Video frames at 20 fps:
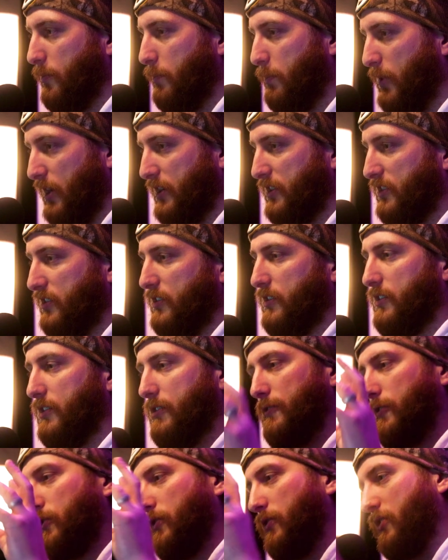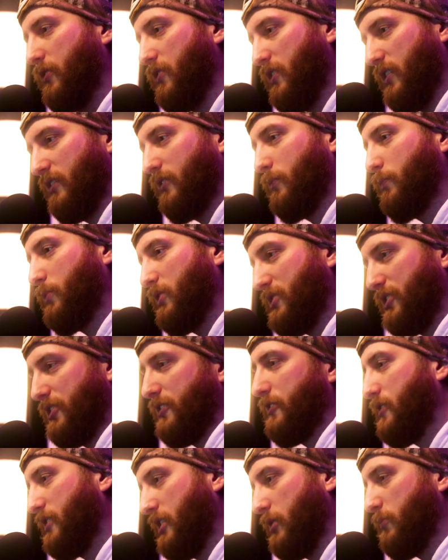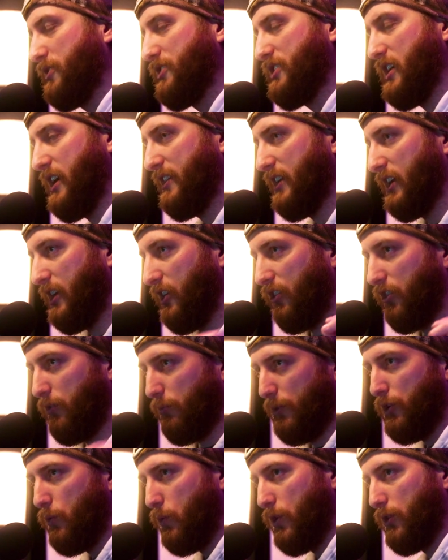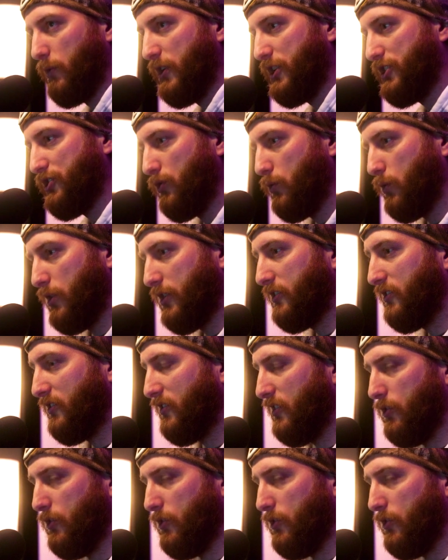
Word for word: but for this particular image, I think a three to one ratio works.